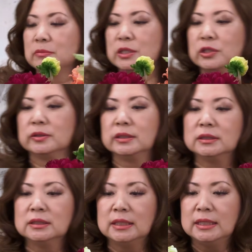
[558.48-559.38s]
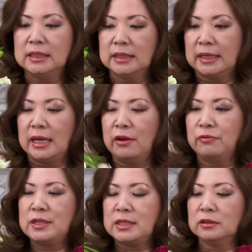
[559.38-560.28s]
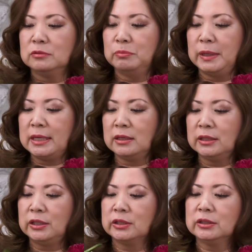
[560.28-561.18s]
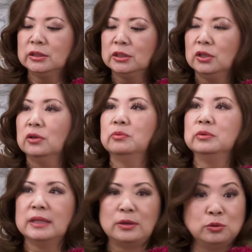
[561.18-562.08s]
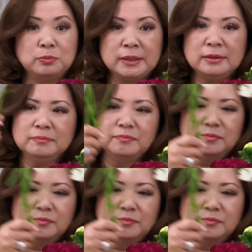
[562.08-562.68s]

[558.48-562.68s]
material. Like every single bud on here will open.